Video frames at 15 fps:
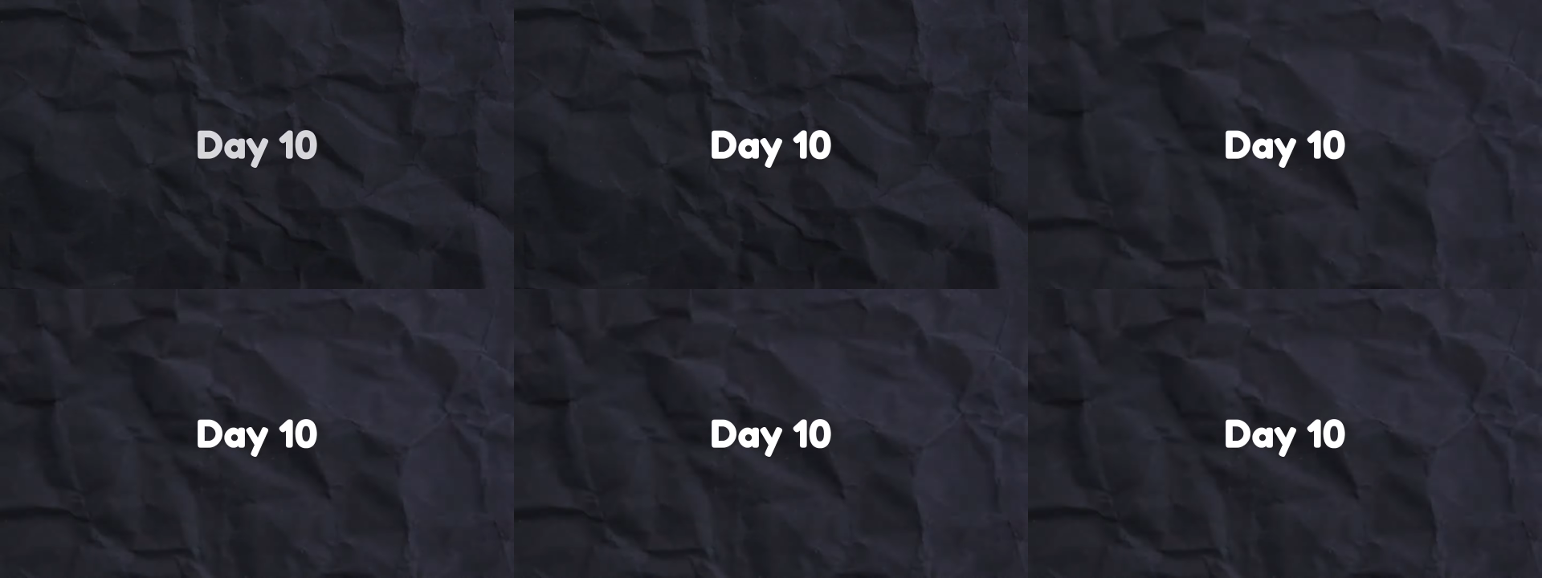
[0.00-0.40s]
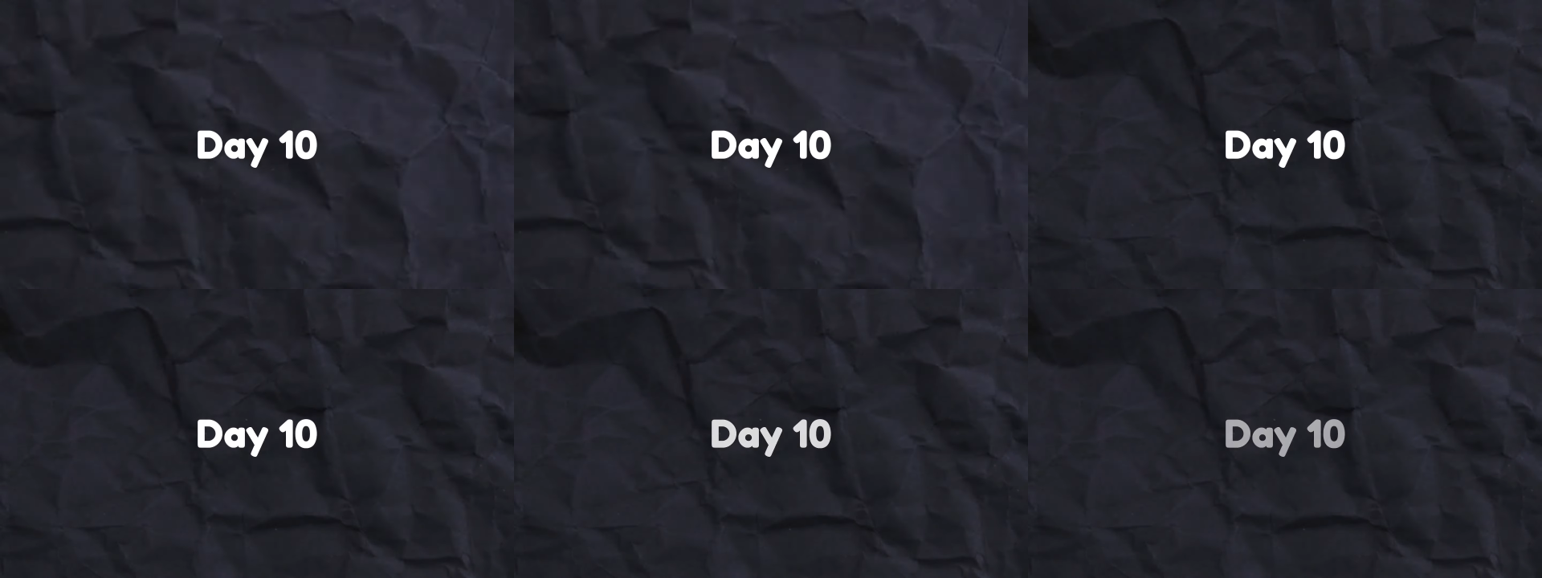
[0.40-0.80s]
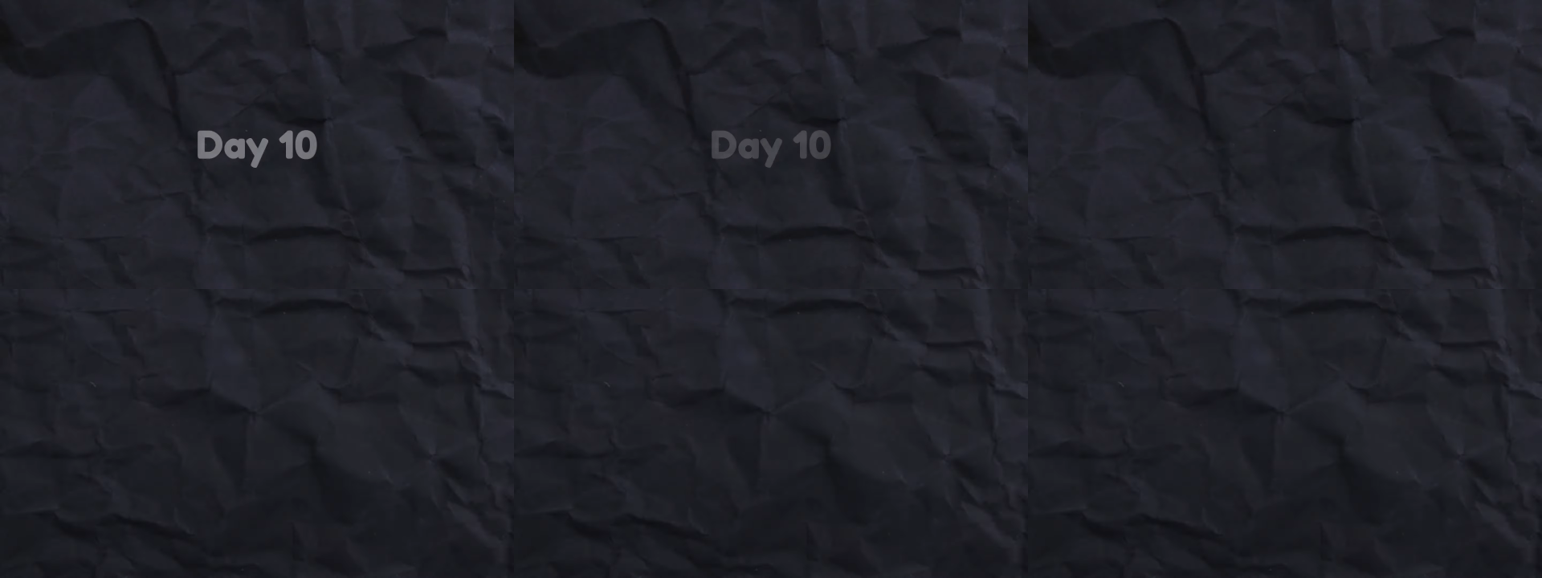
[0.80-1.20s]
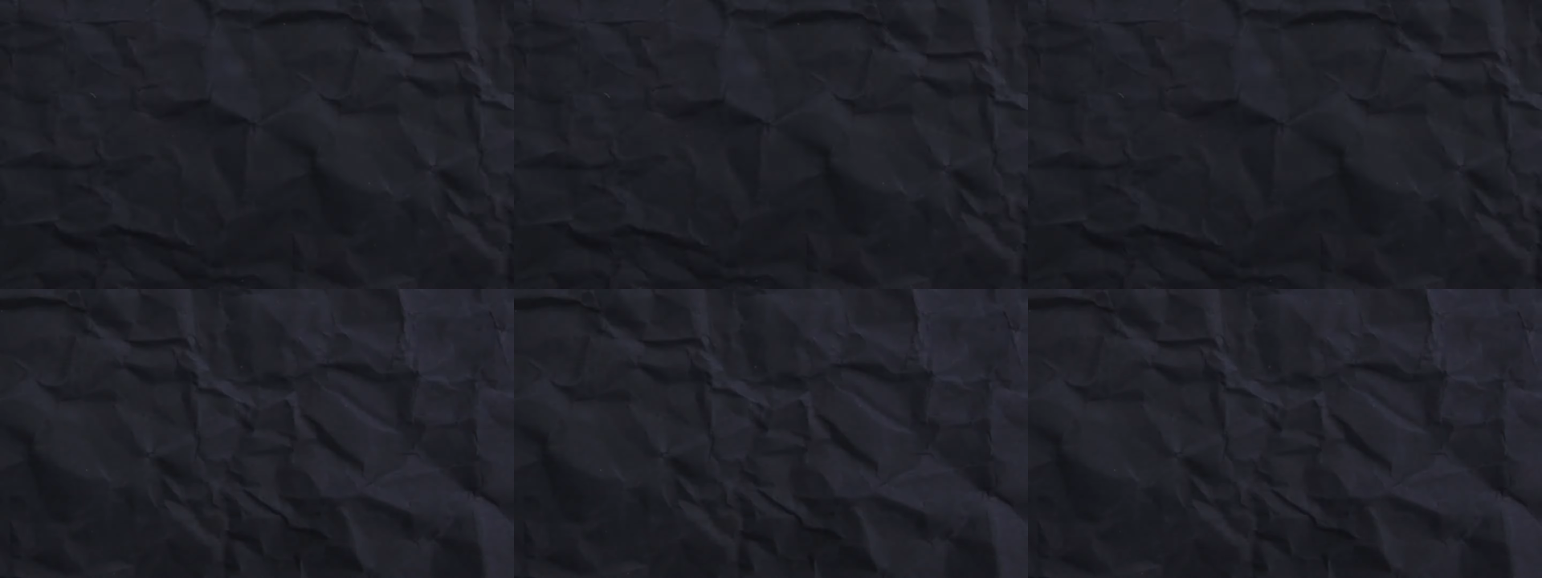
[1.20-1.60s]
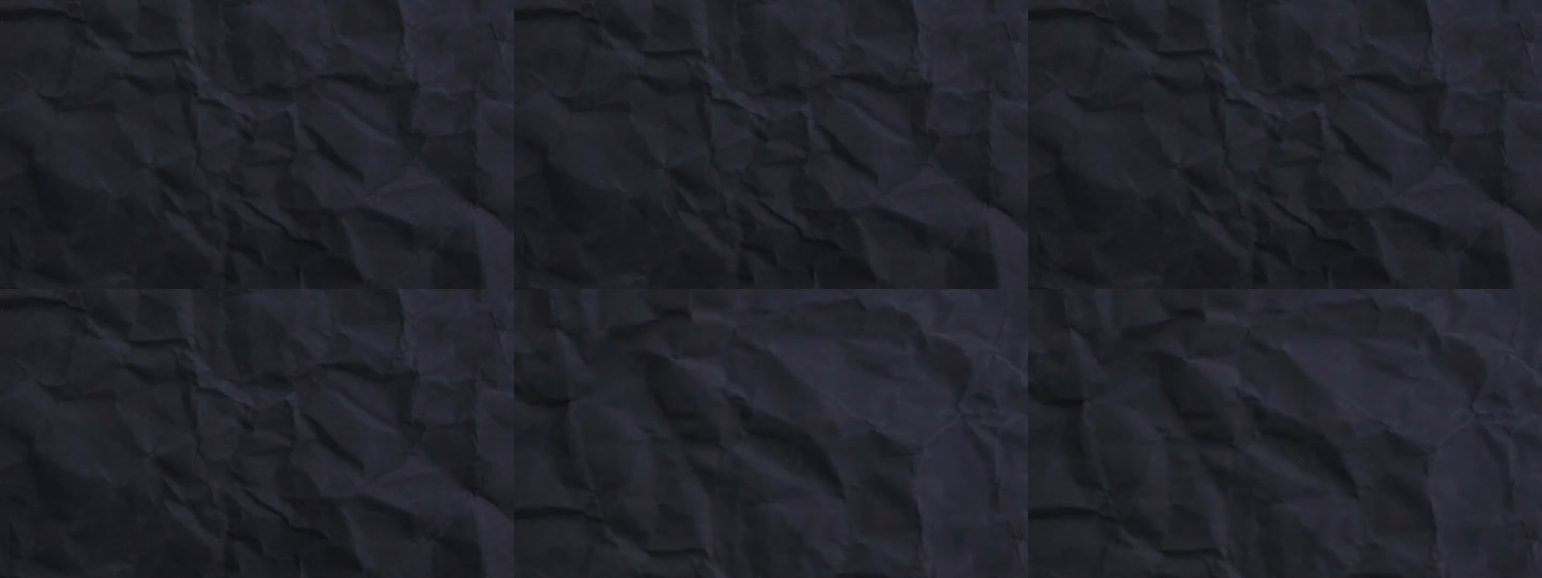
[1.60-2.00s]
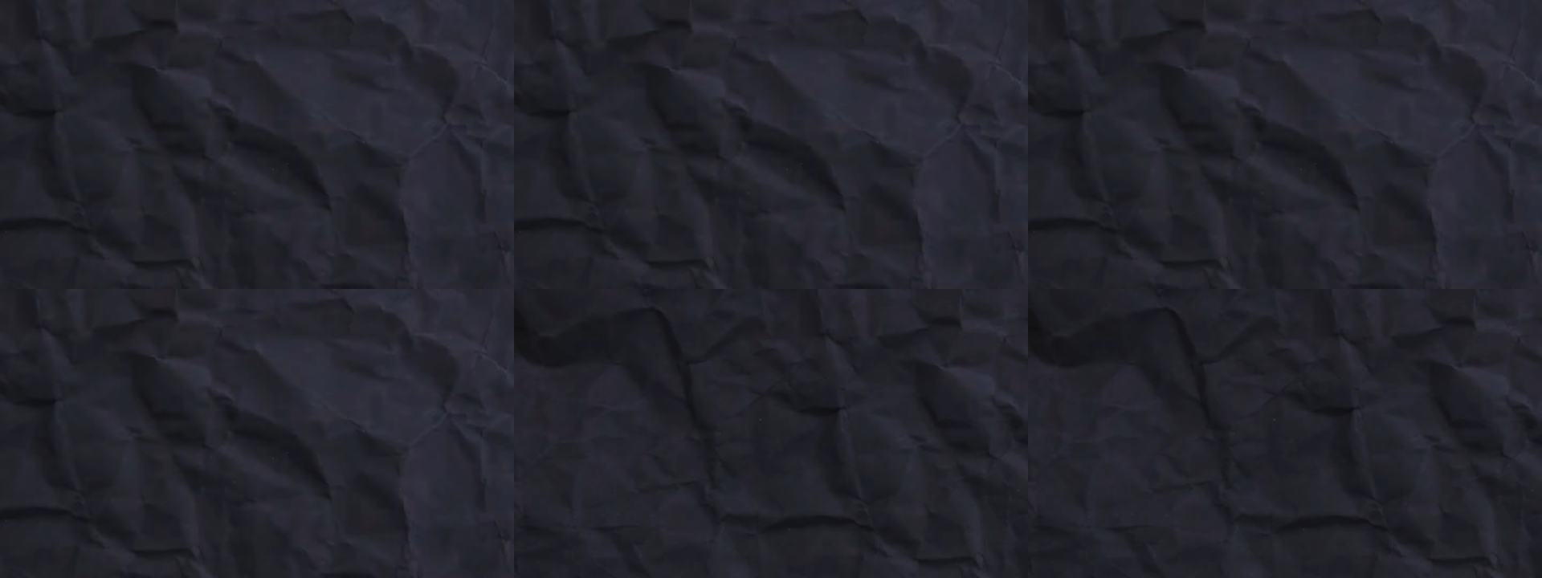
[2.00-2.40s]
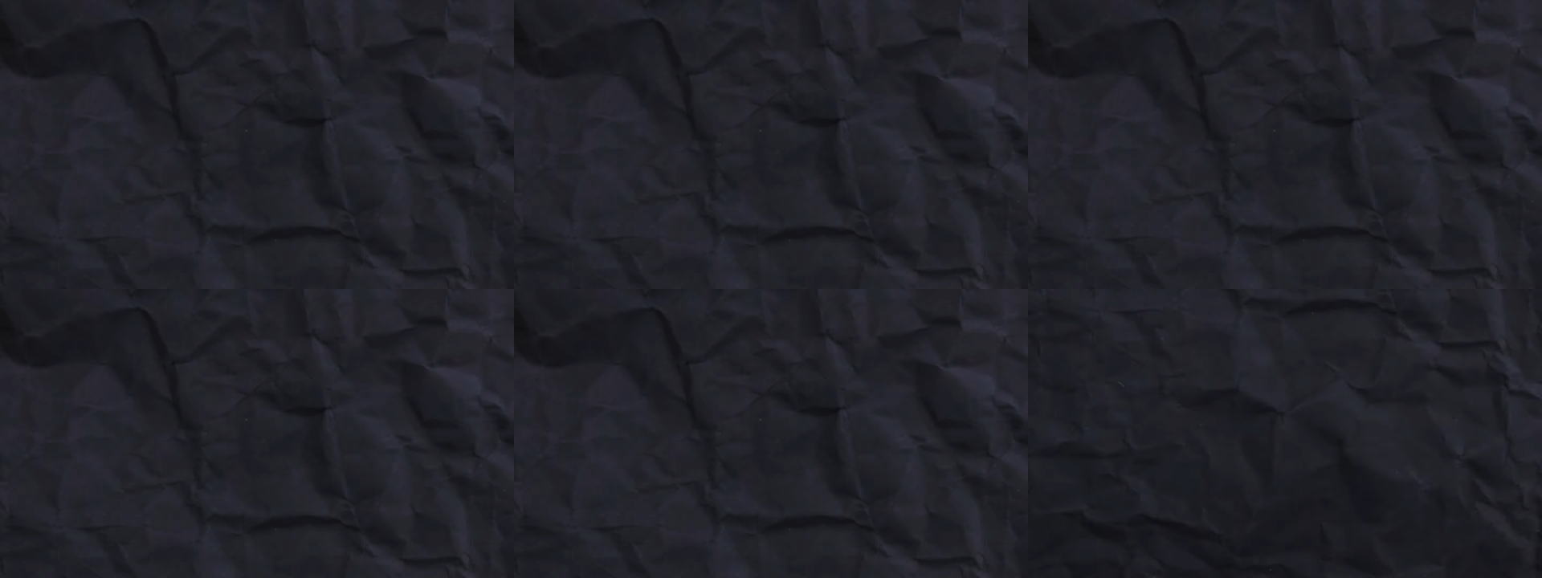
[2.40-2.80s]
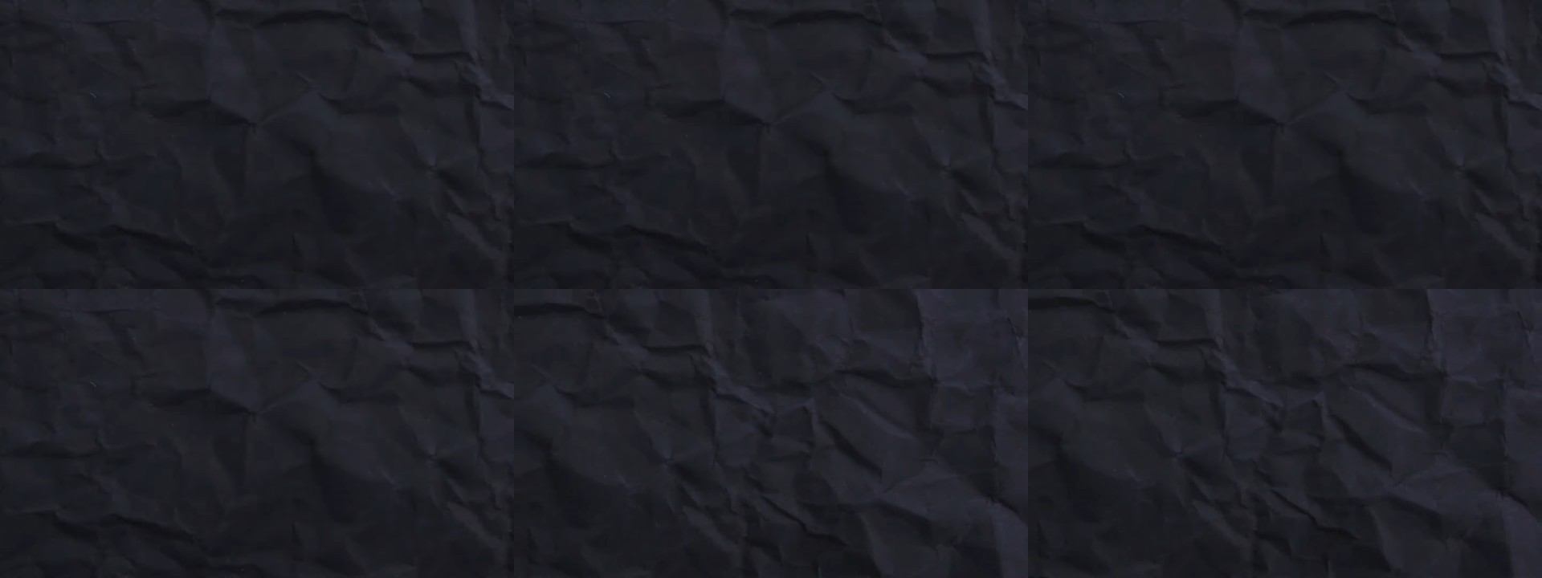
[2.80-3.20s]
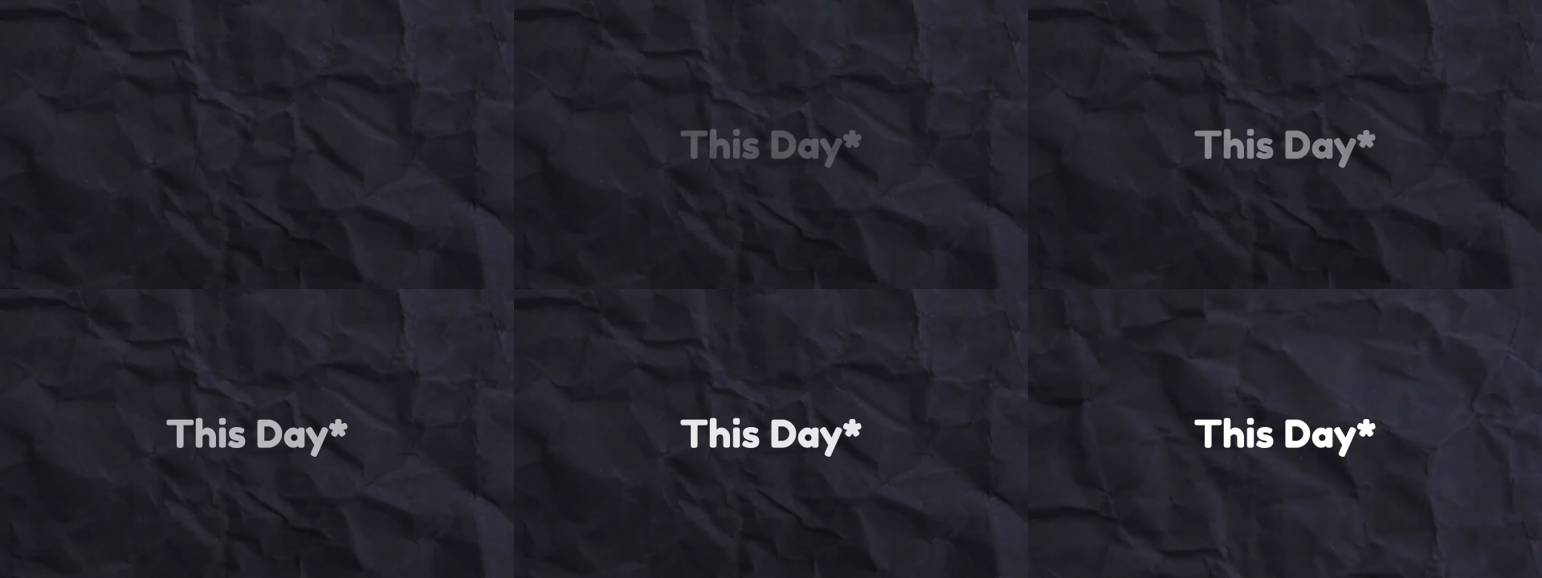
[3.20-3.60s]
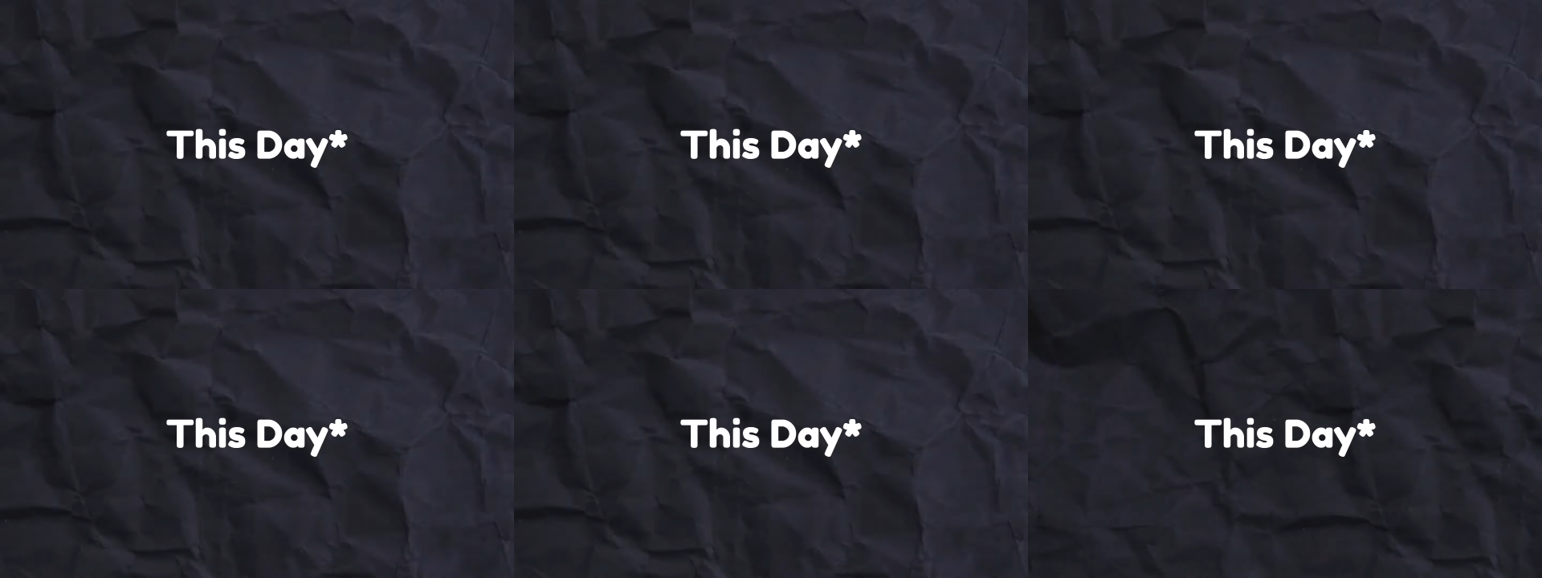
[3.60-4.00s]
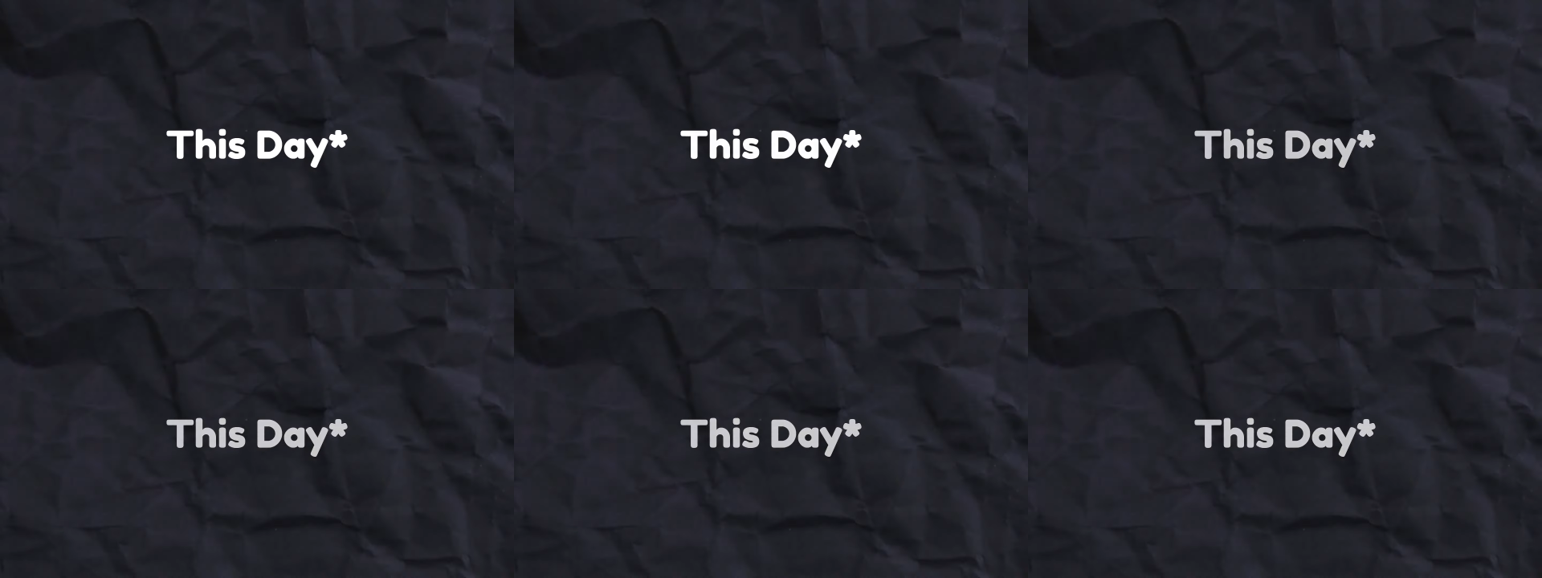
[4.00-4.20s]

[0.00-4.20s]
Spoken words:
[unreadable: no face in view]